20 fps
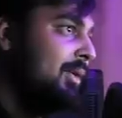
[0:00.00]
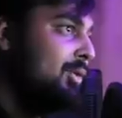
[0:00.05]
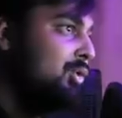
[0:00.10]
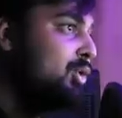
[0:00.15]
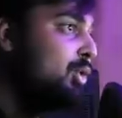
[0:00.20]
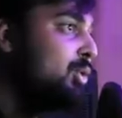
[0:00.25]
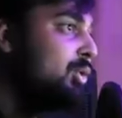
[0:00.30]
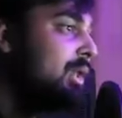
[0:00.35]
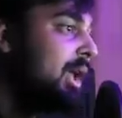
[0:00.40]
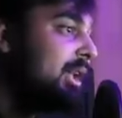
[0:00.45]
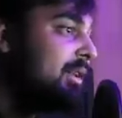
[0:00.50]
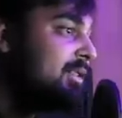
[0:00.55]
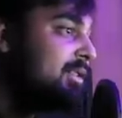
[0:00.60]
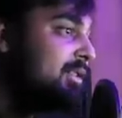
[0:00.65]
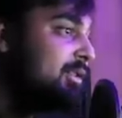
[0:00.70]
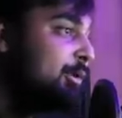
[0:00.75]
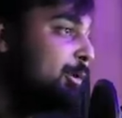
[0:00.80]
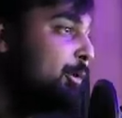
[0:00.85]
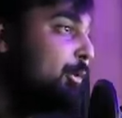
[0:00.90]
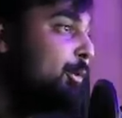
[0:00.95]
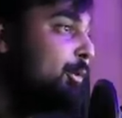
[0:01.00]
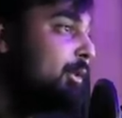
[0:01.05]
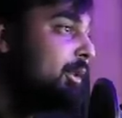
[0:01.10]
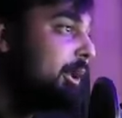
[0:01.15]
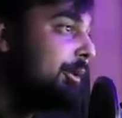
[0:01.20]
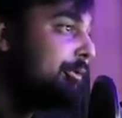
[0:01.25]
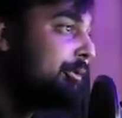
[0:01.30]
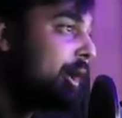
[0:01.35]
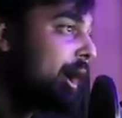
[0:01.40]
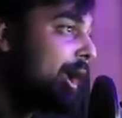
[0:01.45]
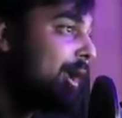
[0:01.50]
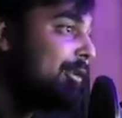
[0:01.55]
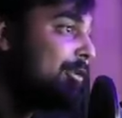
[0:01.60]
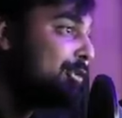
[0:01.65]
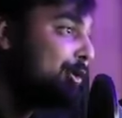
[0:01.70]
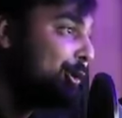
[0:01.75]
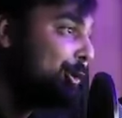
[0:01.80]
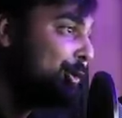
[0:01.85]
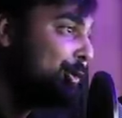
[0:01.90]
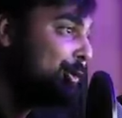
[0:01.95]
Dude, that's dude. Love Gaia
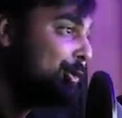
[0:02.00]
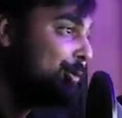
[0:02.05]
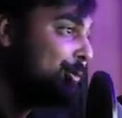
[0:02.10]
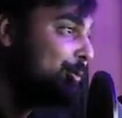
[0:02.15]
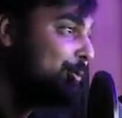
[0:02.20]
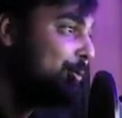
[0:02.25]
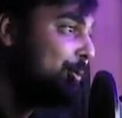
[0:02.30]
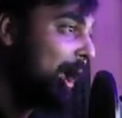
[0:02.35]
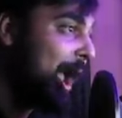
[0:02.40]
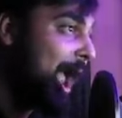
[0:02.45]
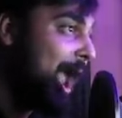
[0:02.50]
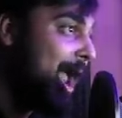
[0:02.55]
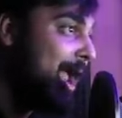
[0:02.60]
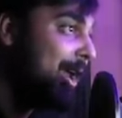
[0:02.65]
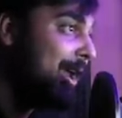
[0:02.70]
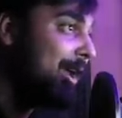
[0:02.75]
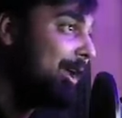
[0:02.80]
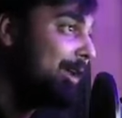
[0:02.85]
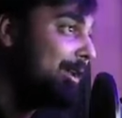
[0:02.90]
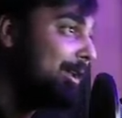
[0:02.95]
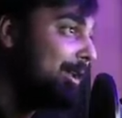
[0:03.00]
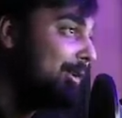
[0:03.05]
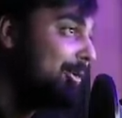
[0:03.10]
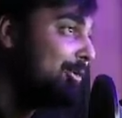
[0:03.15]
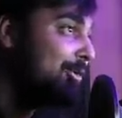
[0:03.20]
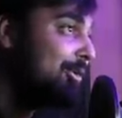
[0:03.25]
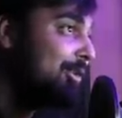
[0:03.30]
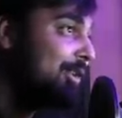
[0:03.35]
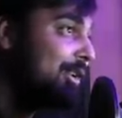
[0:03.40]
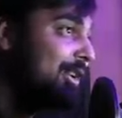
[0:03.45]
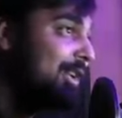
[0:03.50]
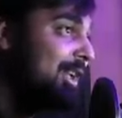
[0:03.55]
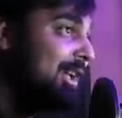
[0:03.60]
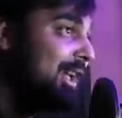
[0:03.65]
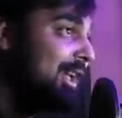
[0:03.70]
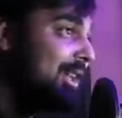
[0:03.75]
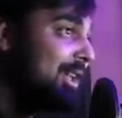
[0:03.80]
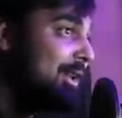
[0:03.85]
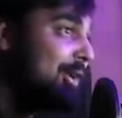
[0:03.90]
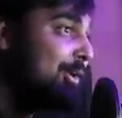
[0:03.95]
City looks banging. That looks
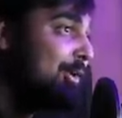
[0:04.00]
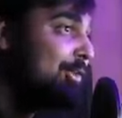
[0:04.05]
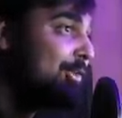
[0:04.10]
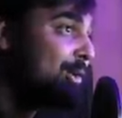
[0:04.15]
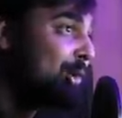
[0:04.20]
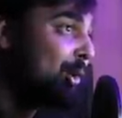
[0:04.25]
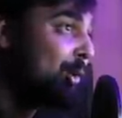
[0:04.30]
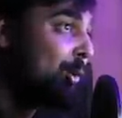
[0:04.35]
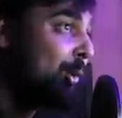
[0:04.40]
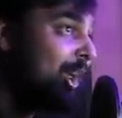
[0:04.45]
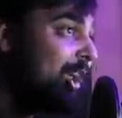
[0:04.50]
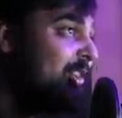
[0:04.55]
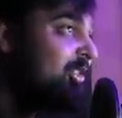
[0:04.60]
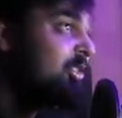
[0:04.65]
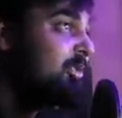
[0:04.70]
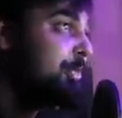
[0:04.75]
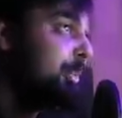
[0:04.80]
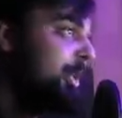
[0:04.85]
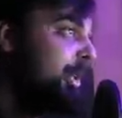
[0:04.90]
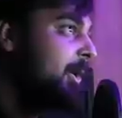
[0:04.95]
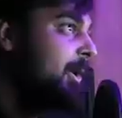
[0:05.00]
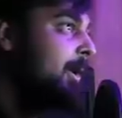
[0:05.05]
clean. That looks crisp.